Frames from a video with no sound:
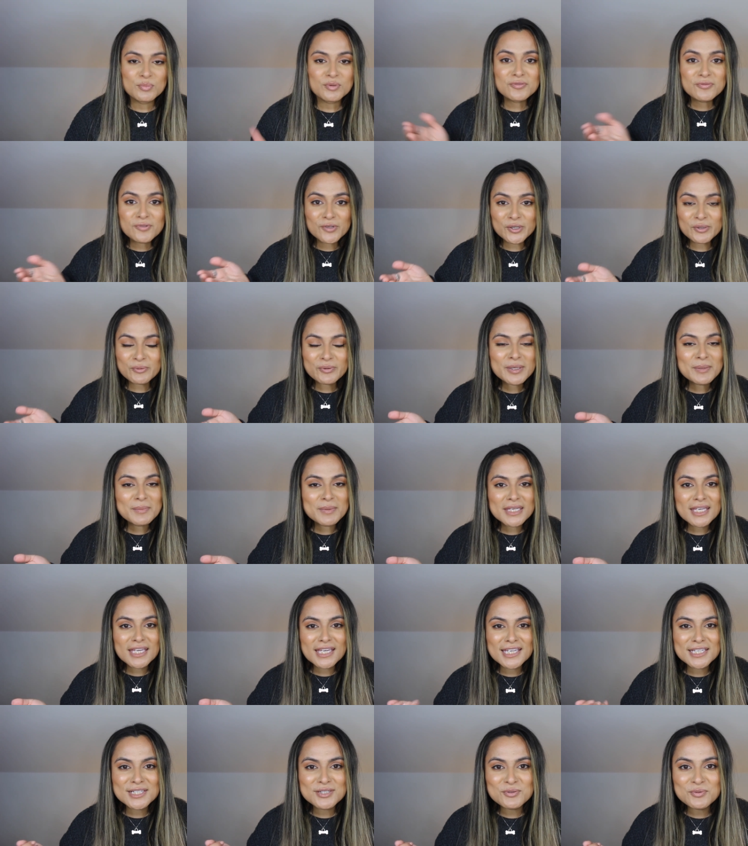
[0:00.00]
Before we
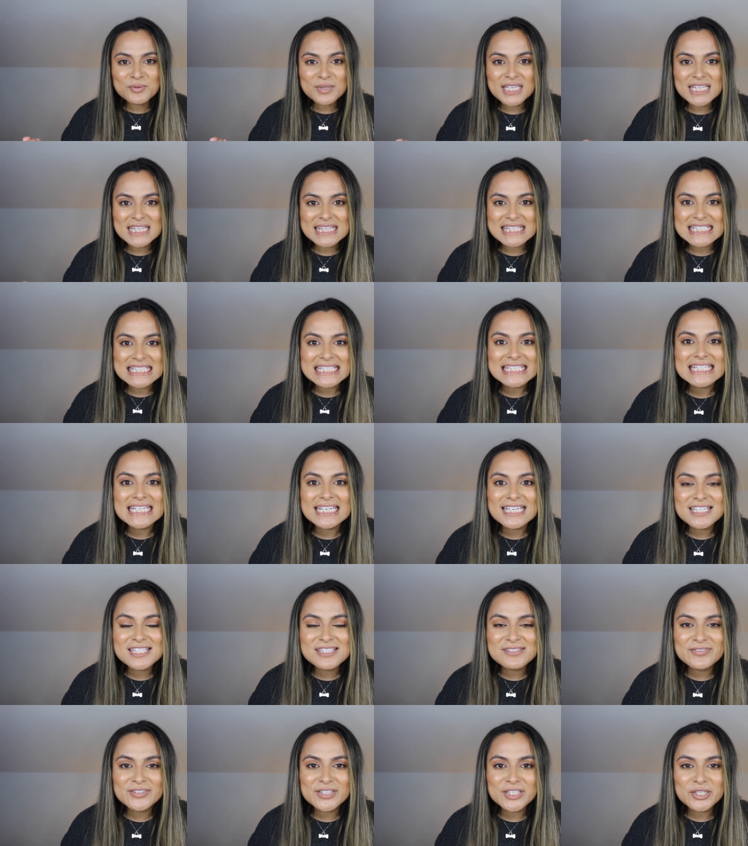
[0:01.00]
begin with
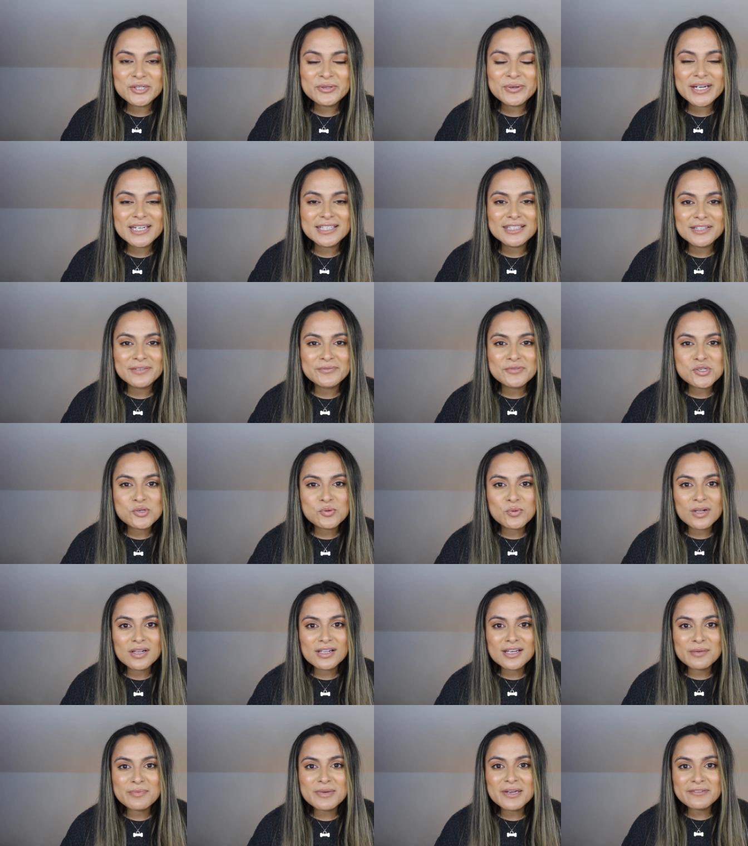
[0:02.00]
today's video, I'd love to
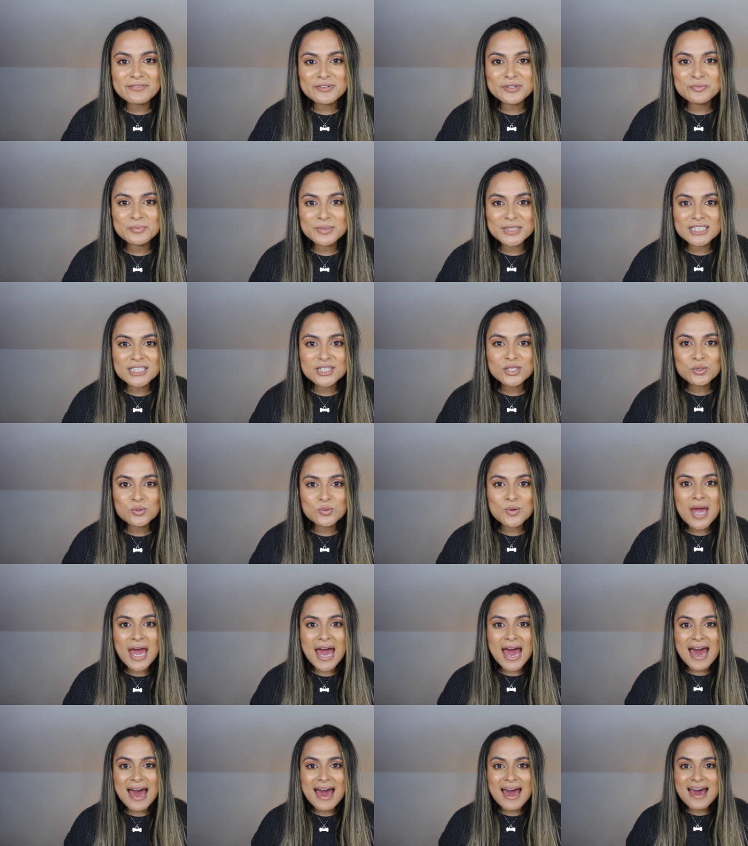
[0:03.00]
welcome everyone who
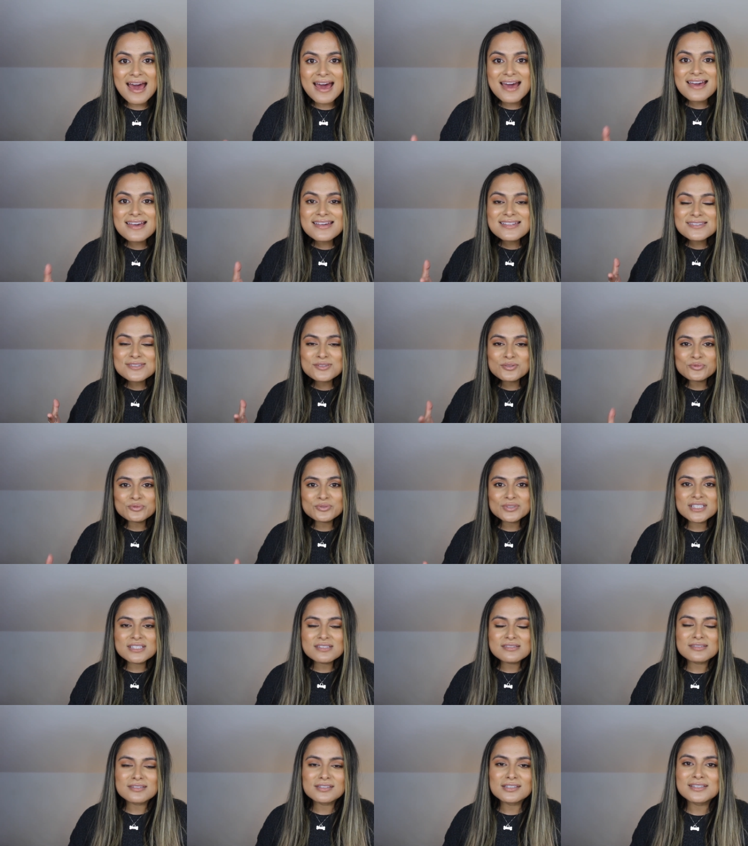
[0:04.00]
has
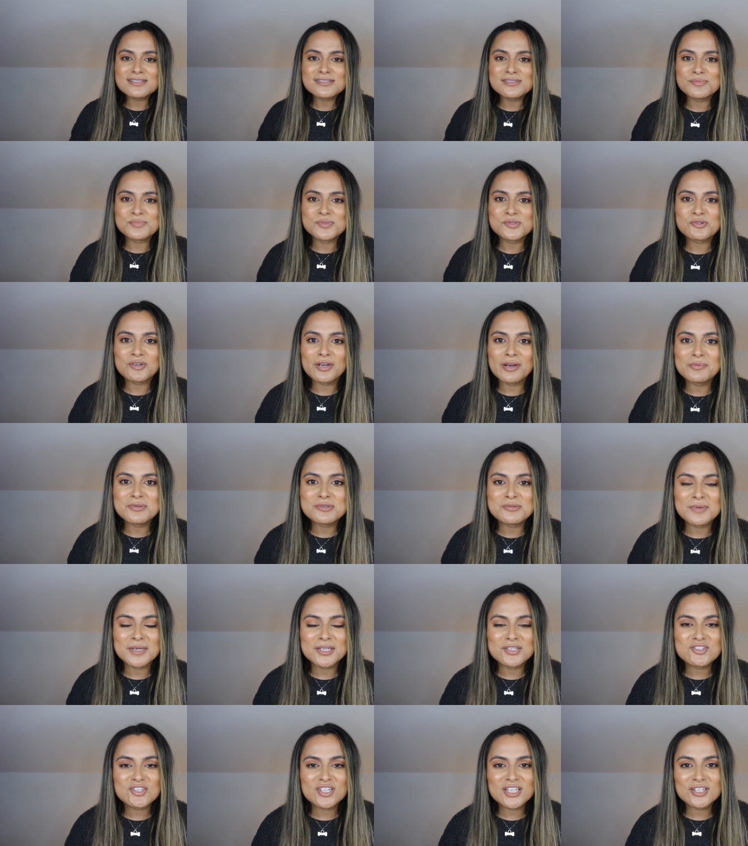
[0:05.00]
recently subscribed to
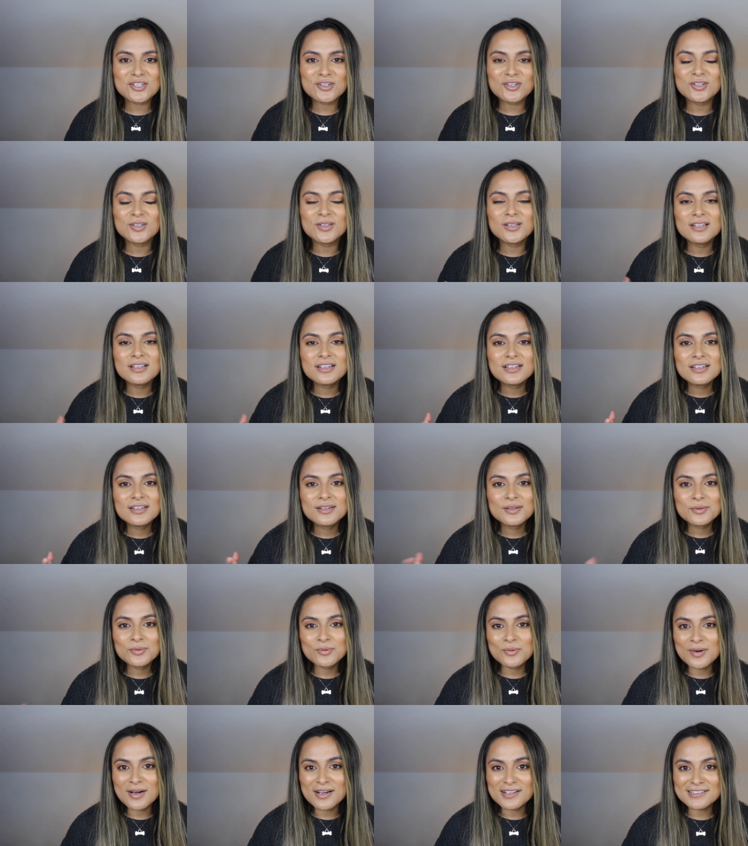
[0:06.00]
my channel.
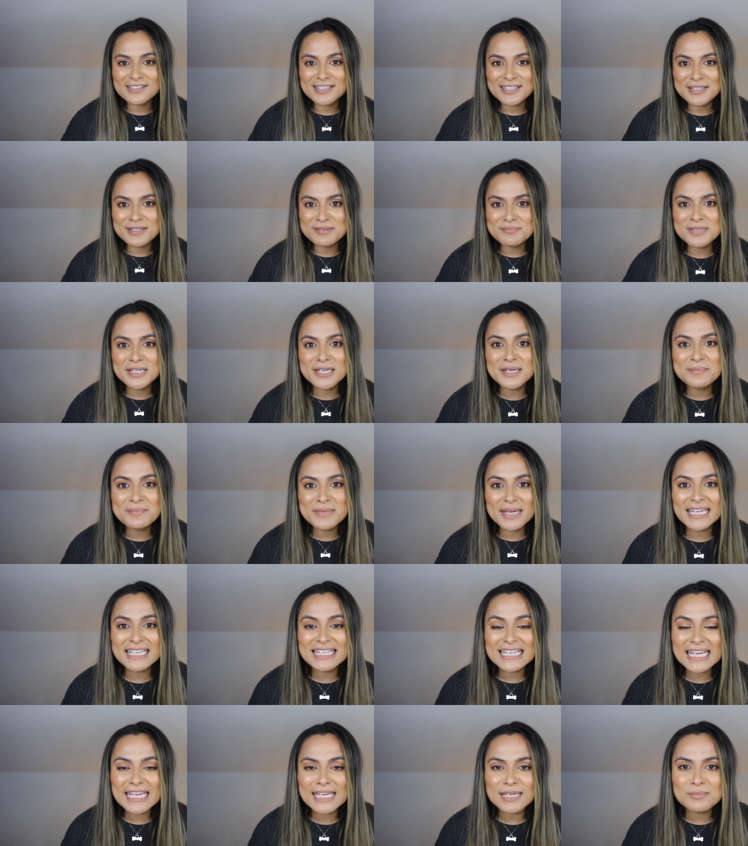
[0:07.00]
Welcome. My
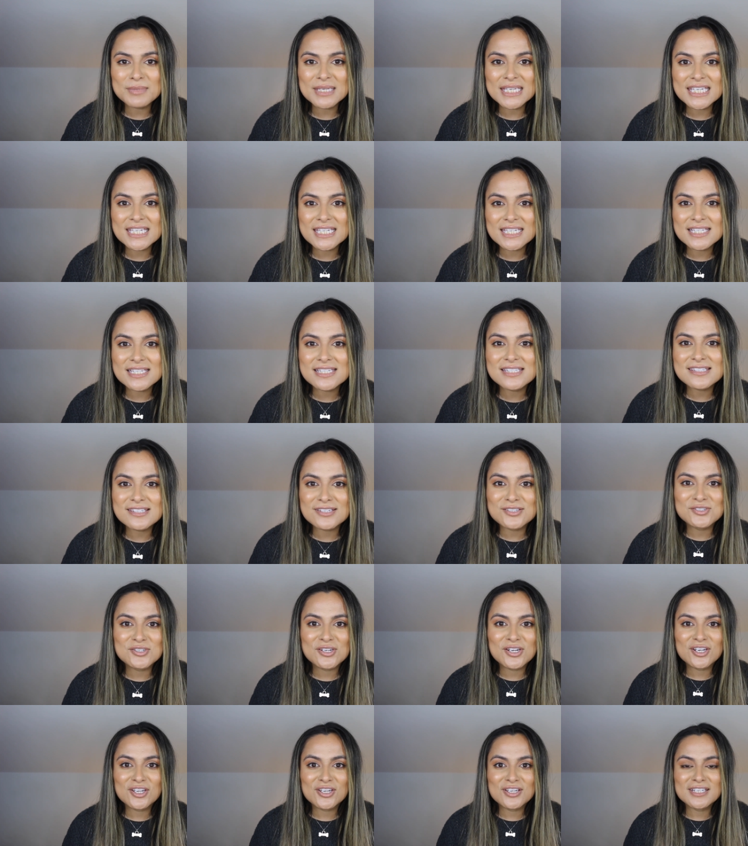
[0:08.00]
name is
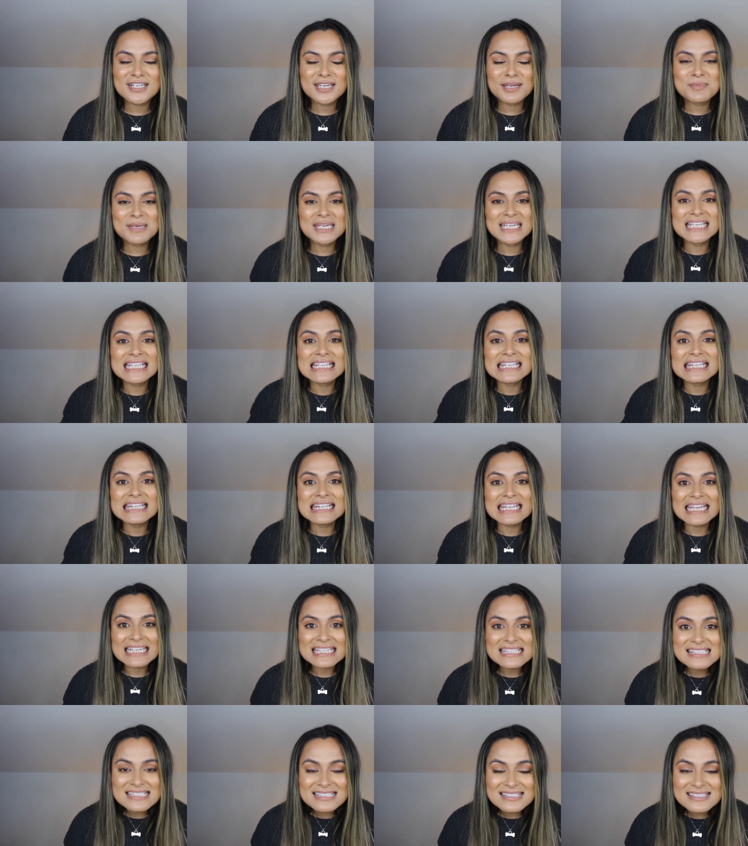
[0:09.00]
Nadia, and I'm a
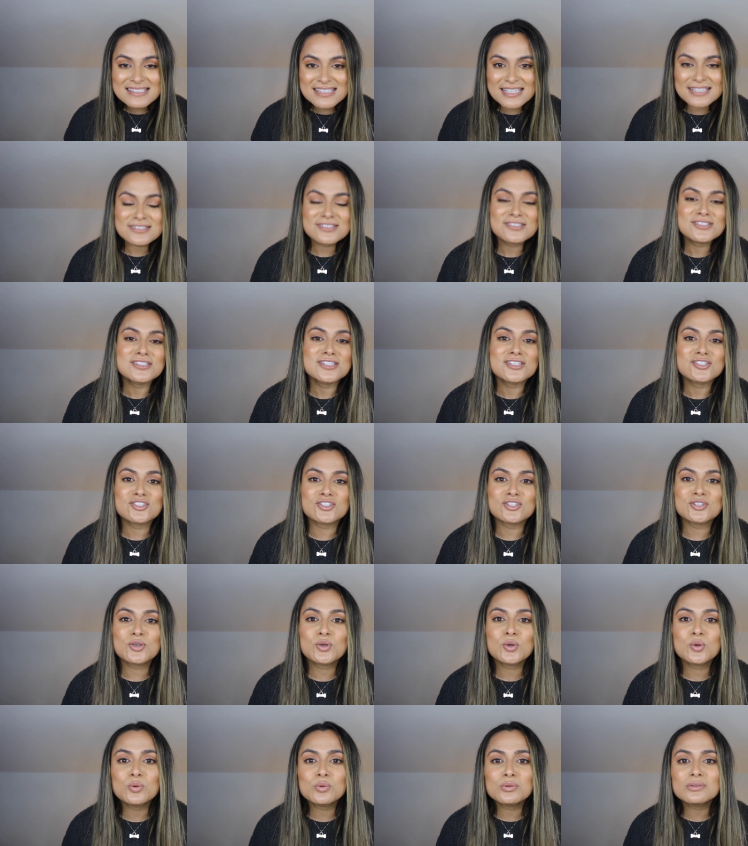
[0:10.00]
licensed esthetician
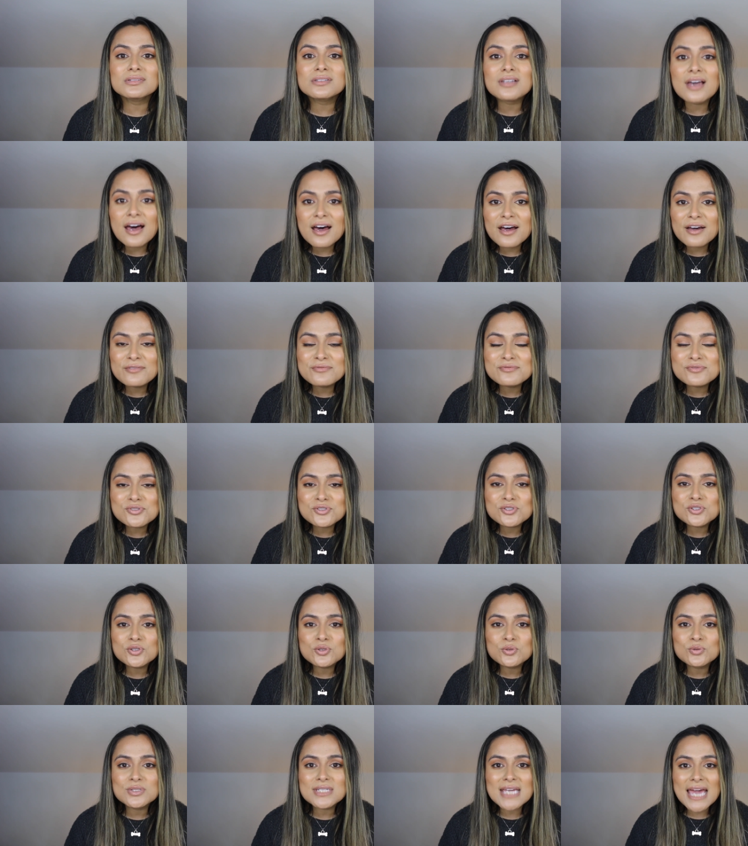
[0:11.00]
who loves
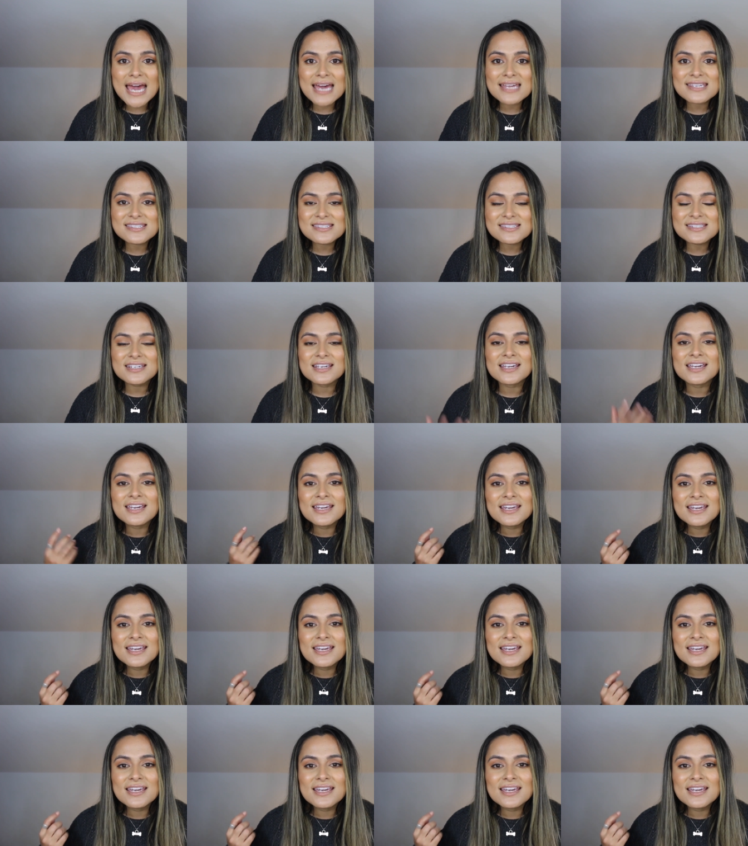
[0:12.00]
to test